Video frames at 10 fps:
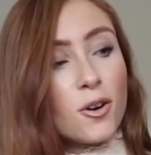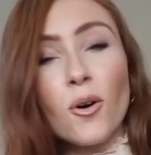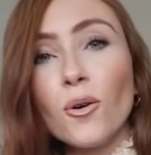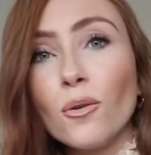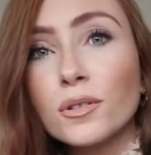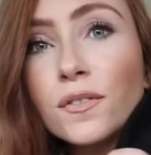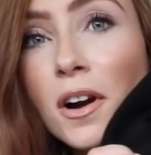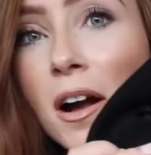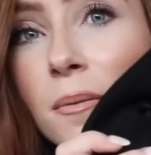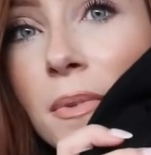coat
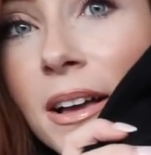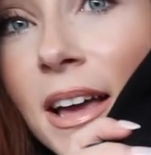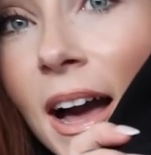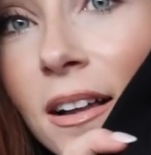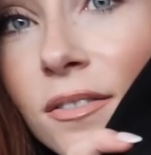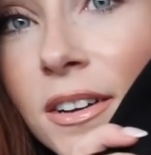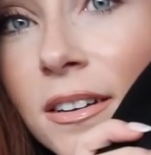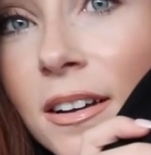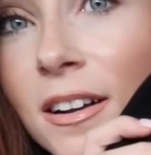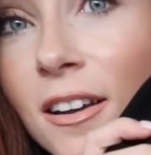from
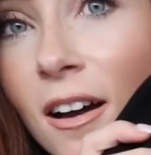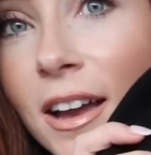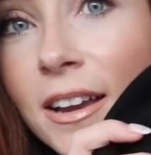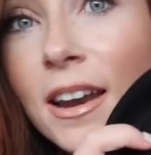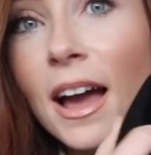Calvin Klein.